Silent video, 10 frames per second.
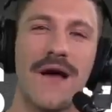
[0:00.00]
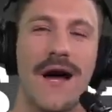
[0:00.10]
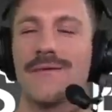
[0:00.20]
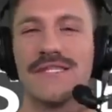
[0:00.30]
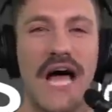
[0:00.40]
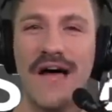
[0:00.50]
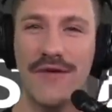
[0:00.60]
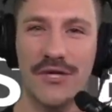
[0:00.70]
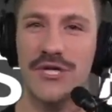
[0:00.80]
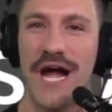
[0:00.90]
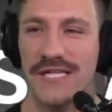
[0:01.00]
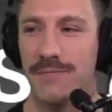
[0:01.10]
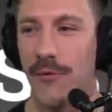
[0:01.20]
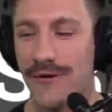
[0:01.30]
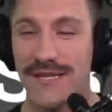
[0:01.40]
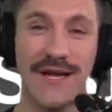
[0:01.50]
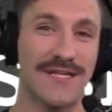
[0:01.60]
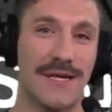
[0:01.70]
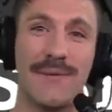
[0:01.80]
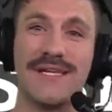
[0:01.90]
I was live on Chat Sports.
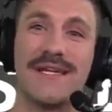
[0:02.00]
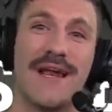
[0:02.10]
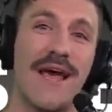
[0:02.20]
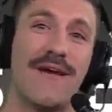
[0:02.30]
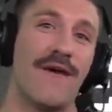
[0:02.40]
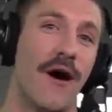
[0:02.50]
Somebody said, hey,